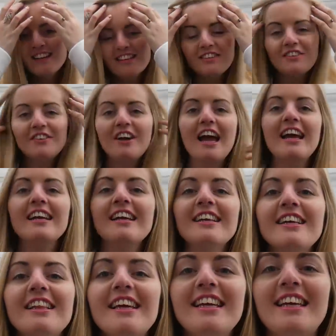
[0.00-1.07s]
So I
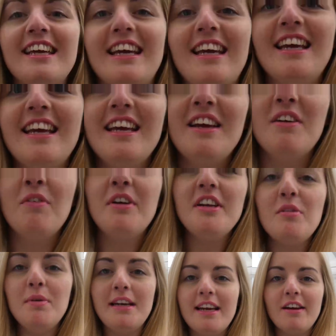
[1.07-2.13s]
kinda like it. Where
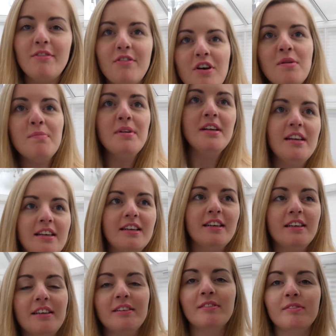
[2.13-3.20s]
did we get it from?
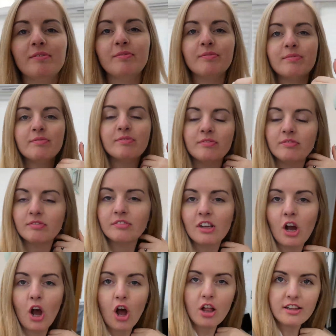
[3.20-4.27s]
Hollister.
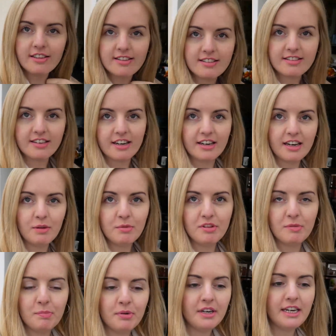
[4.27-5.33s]
Hollister. It
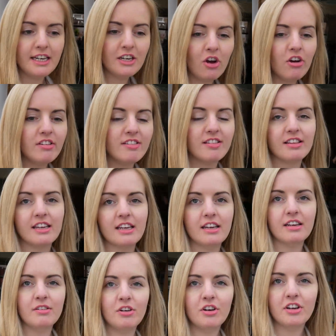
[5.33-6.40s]
was pretty costly,
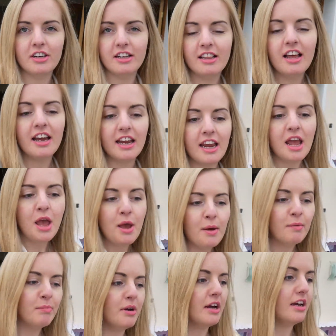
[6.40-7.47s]
not gonna lie,
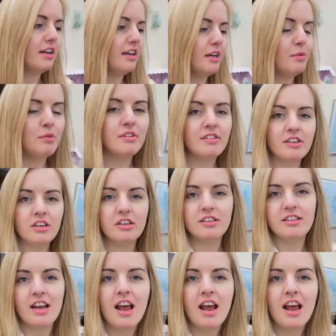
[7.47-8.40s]
but it was good.